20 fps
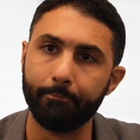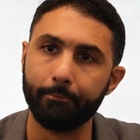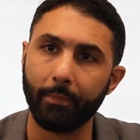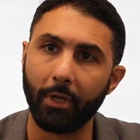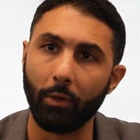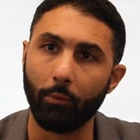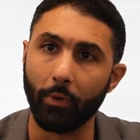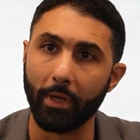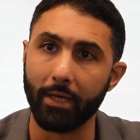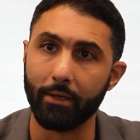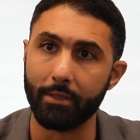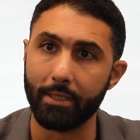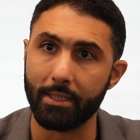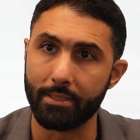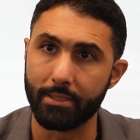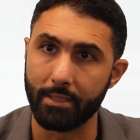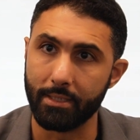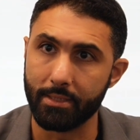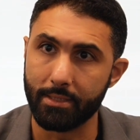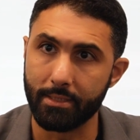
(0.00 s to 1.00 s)

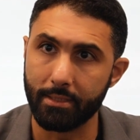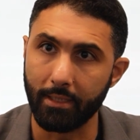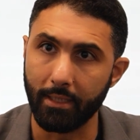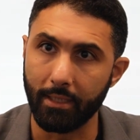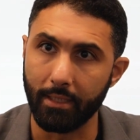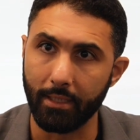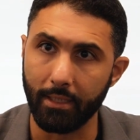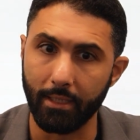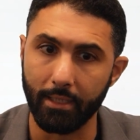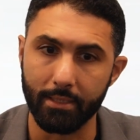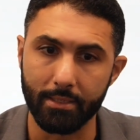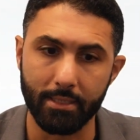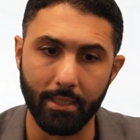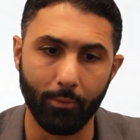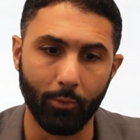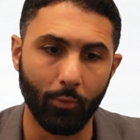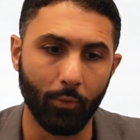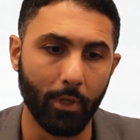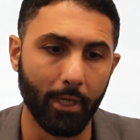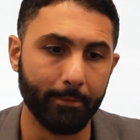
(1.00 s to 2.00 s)
awareness is
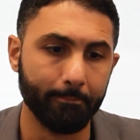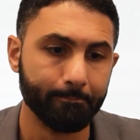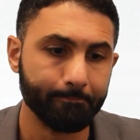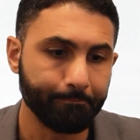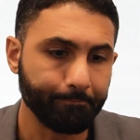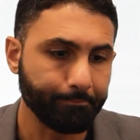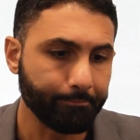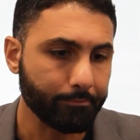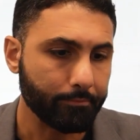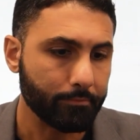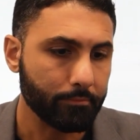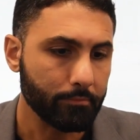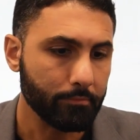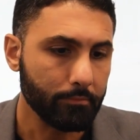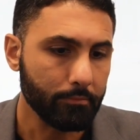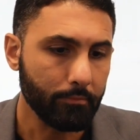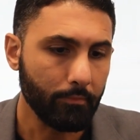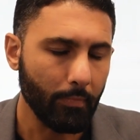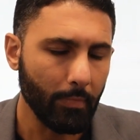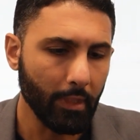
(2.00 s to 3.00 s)
number one.
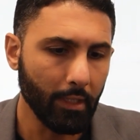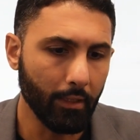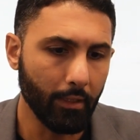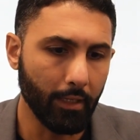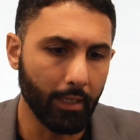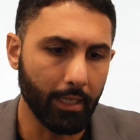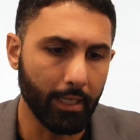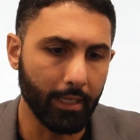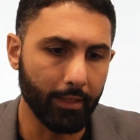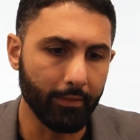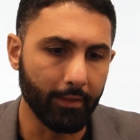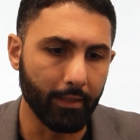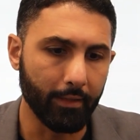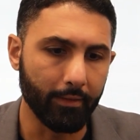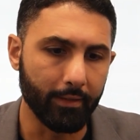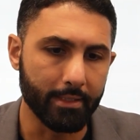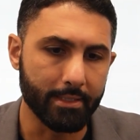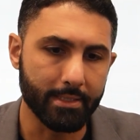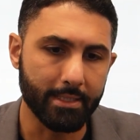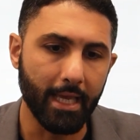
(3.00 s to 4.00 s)

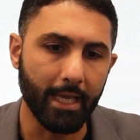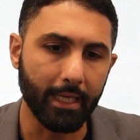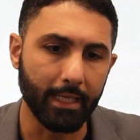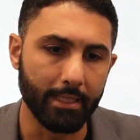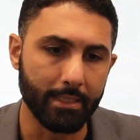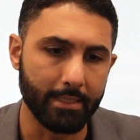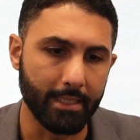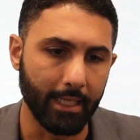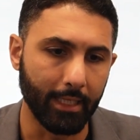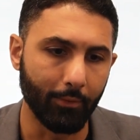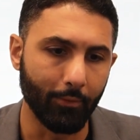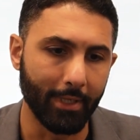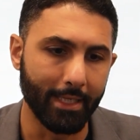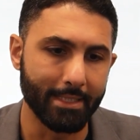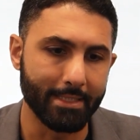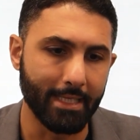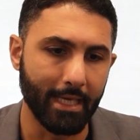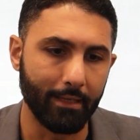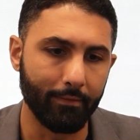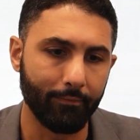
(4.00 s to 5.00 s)
The second takeaway
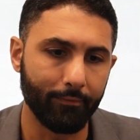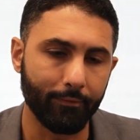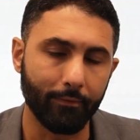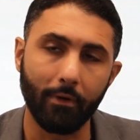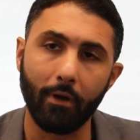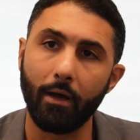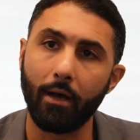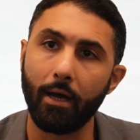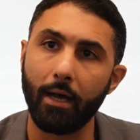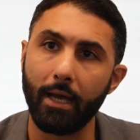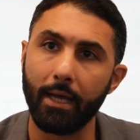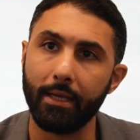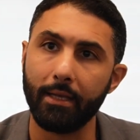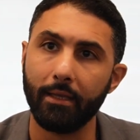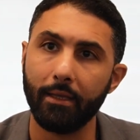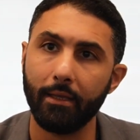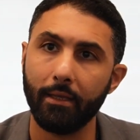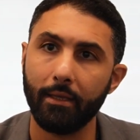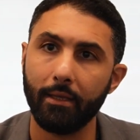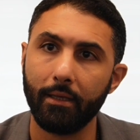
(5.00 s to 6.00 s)
is that fraud
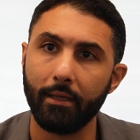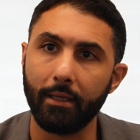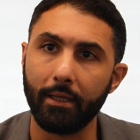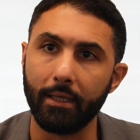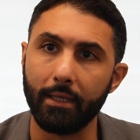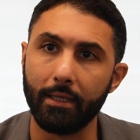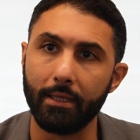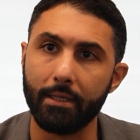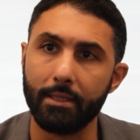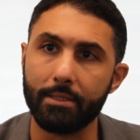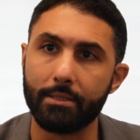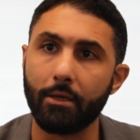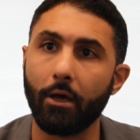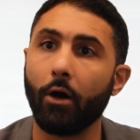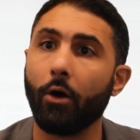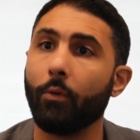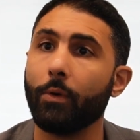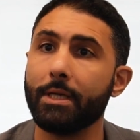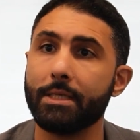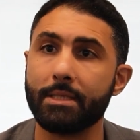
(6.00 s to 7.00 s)
is
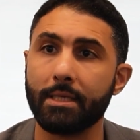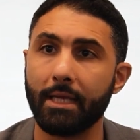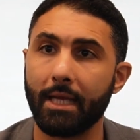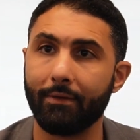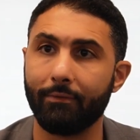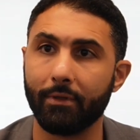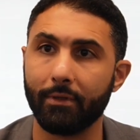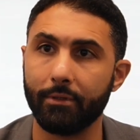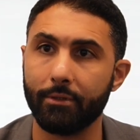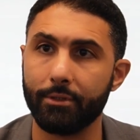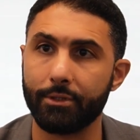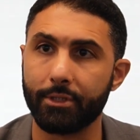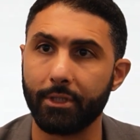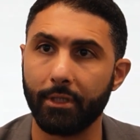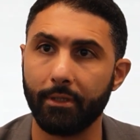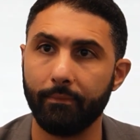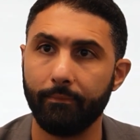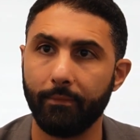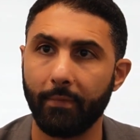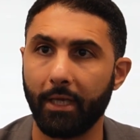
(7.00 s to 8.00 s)
always an
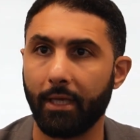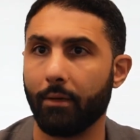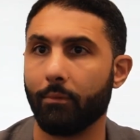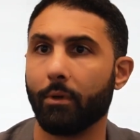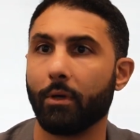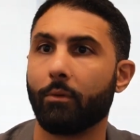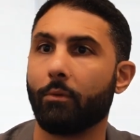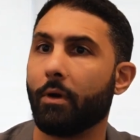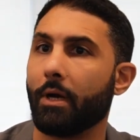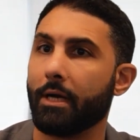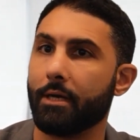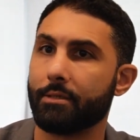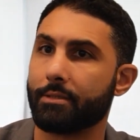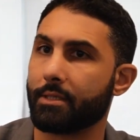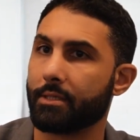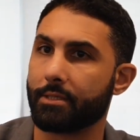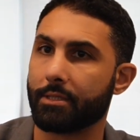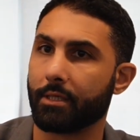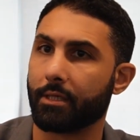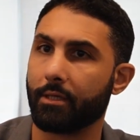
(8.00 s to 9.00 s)
evolution, and it requires
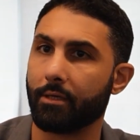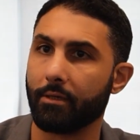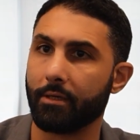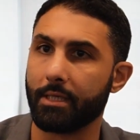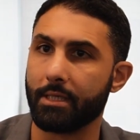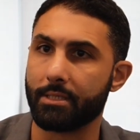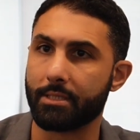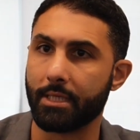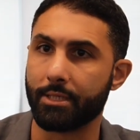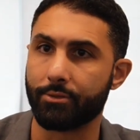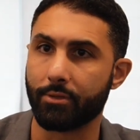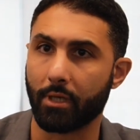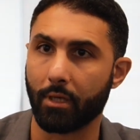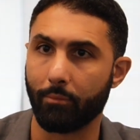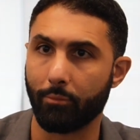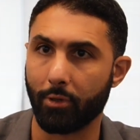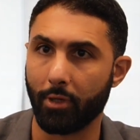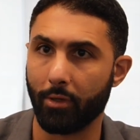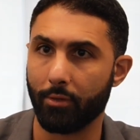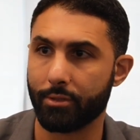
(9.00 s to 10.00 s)
a security-centric
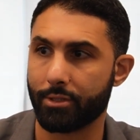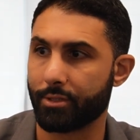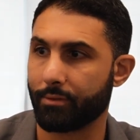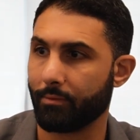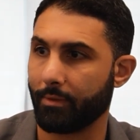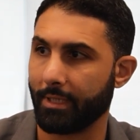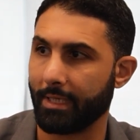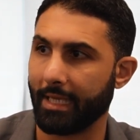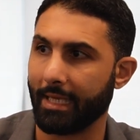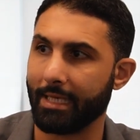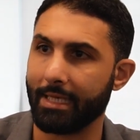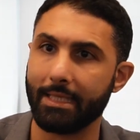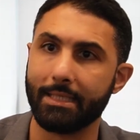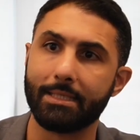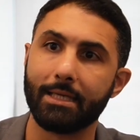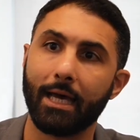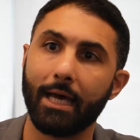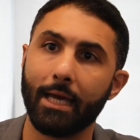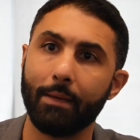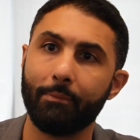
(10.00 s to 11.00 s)
approach. At any
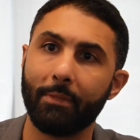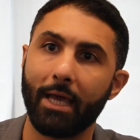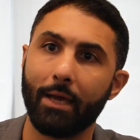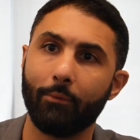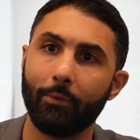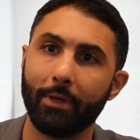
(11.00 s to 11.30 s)
time that